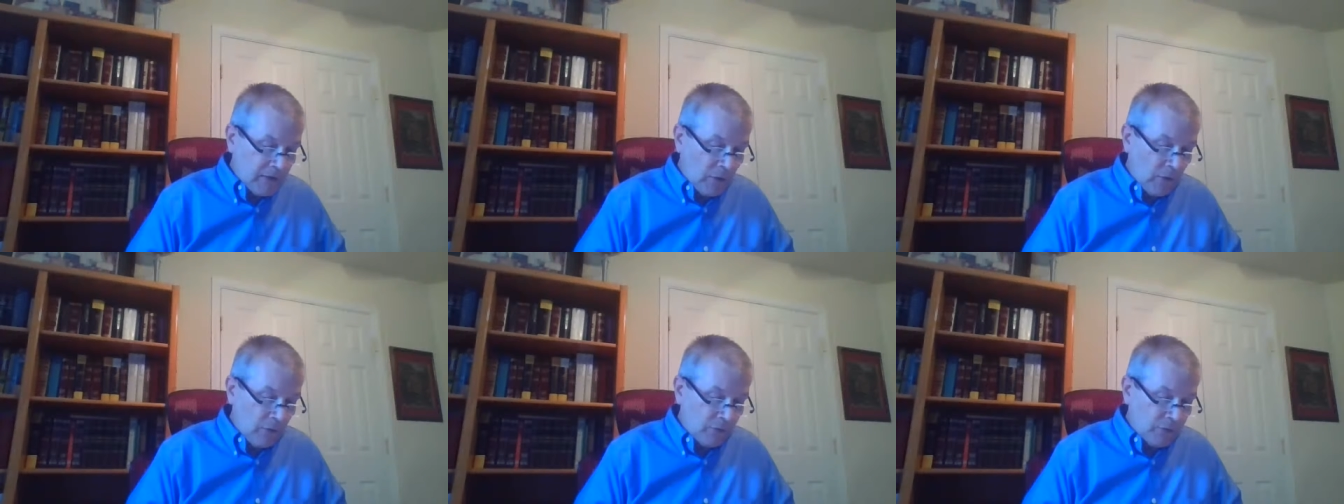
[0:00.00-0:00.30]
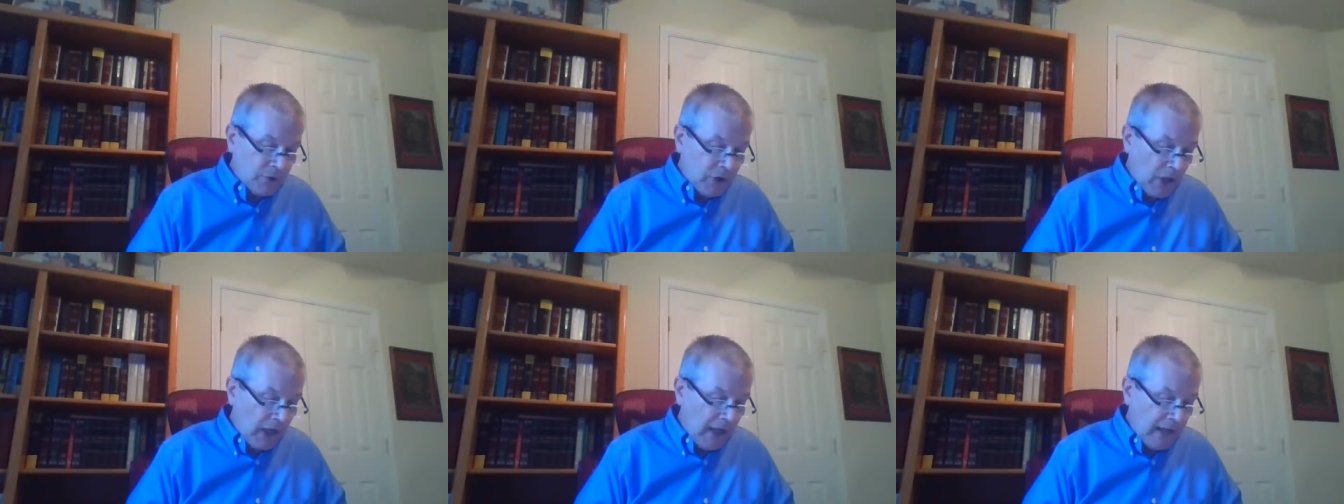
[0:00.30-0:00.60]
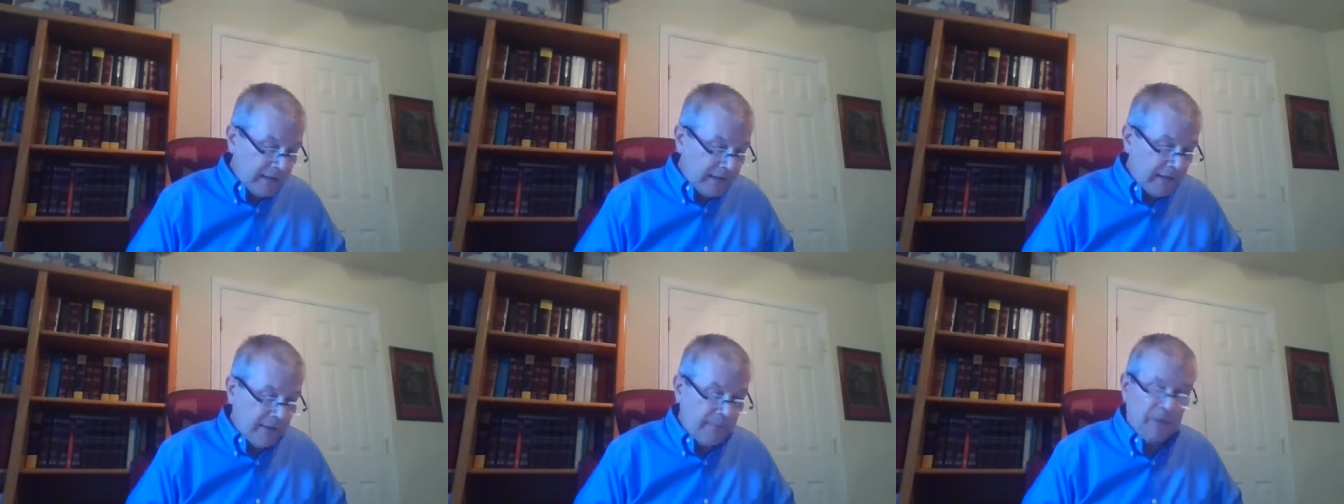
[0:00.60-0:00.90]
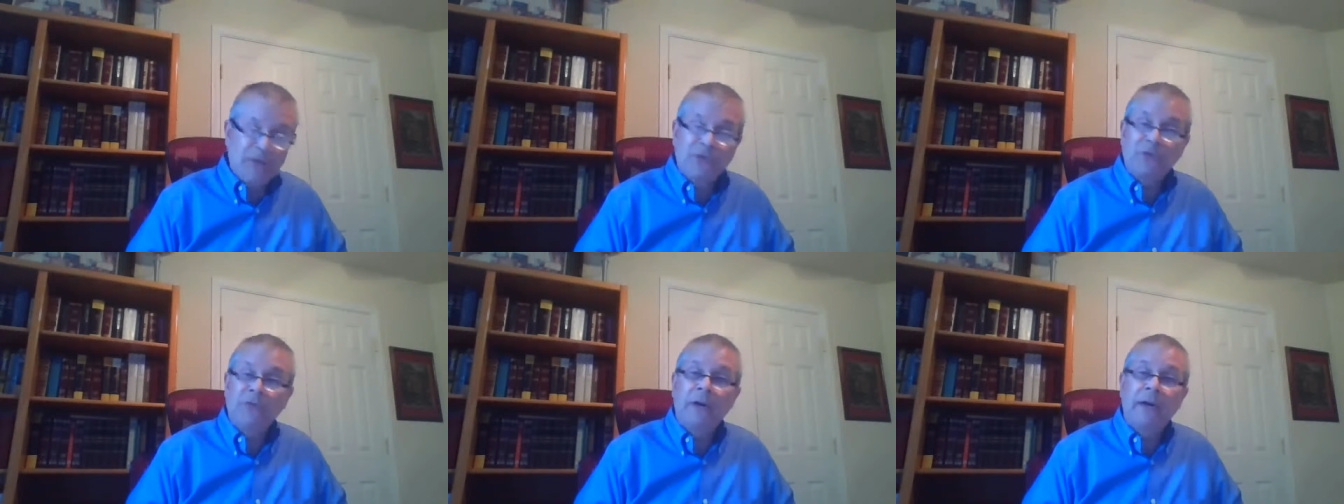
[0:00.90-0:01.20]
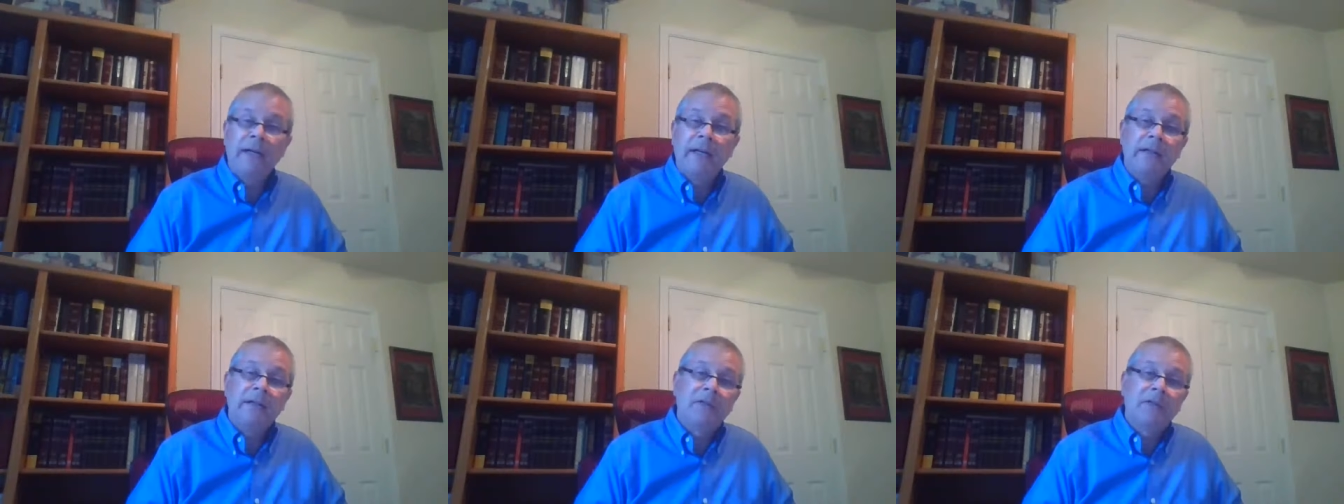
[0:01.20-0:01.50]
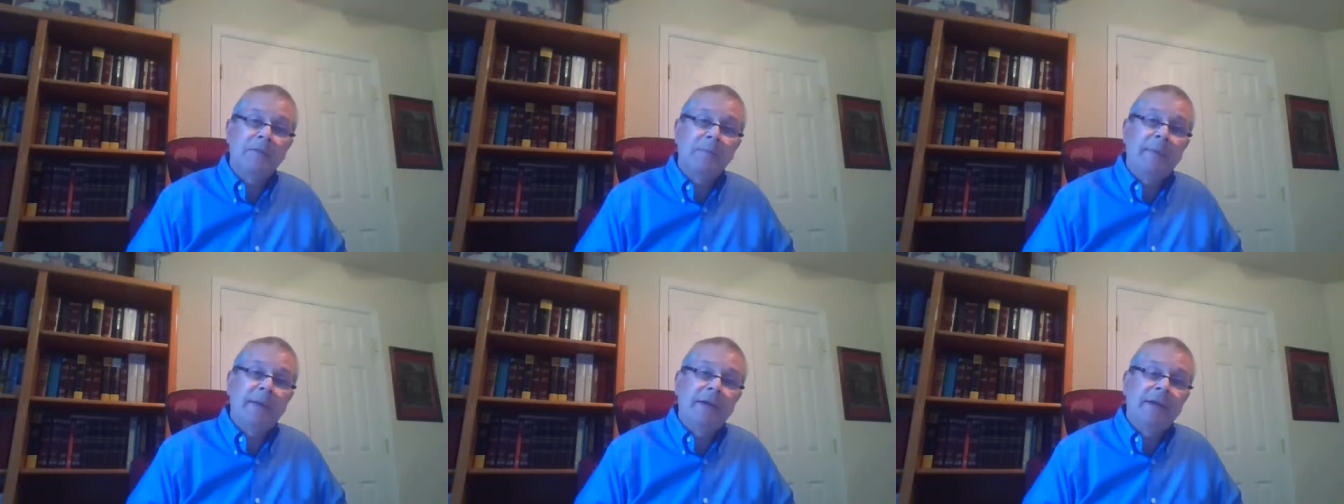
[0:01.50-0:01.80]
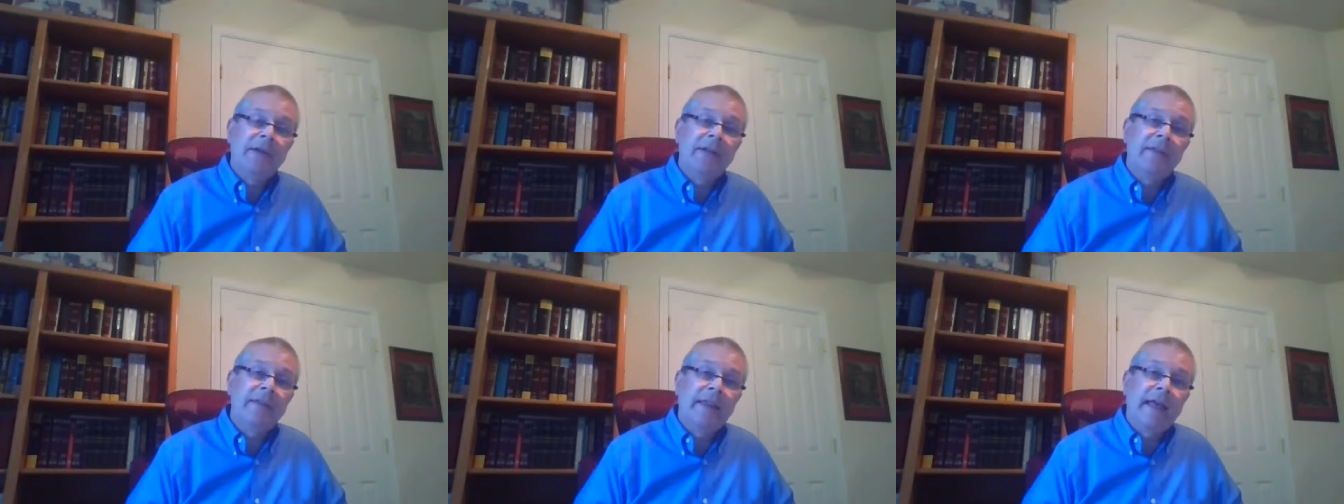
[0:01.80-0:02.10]
And so John demonstrated the
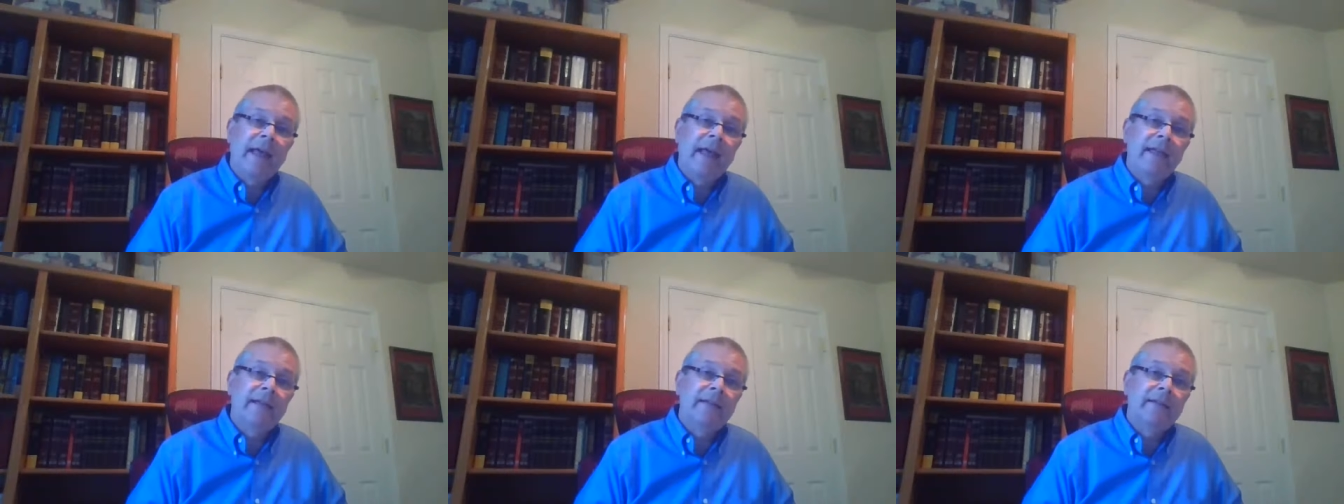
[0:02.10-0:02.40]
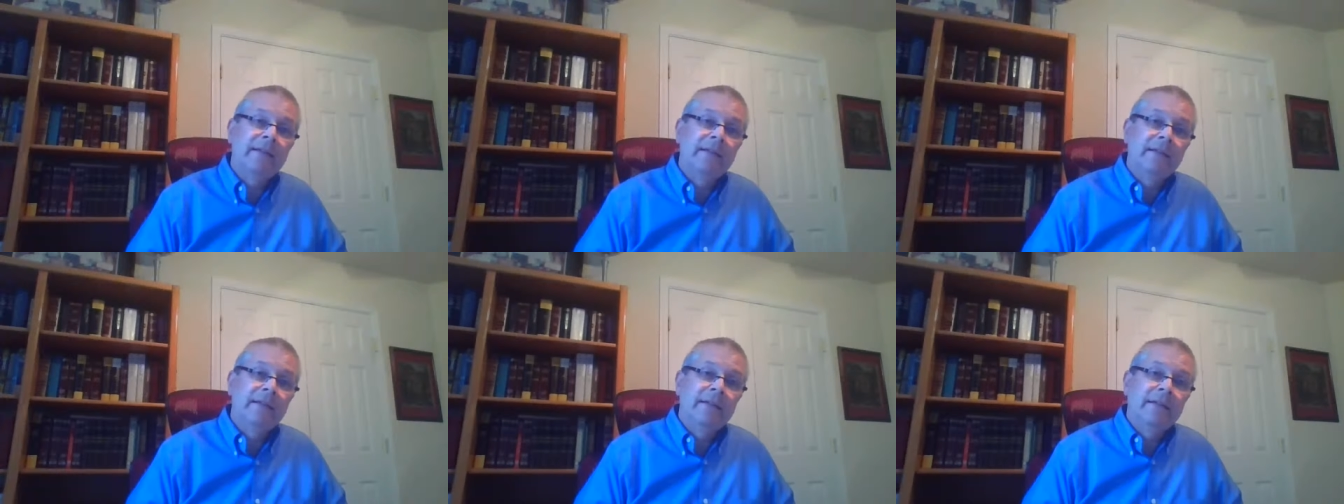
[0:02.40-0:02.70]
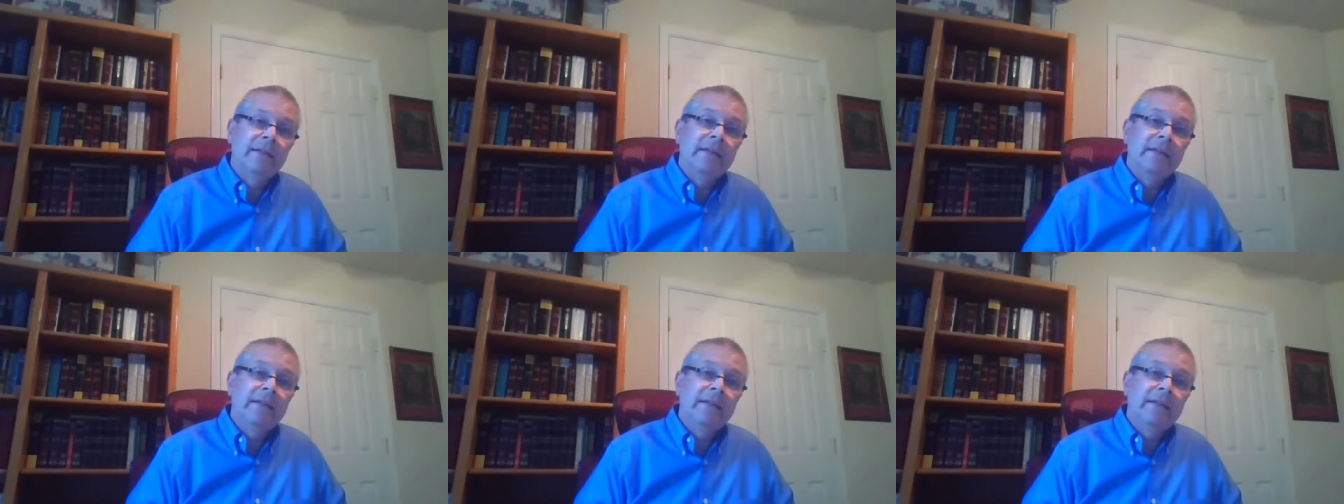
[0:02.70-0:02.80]
spirit that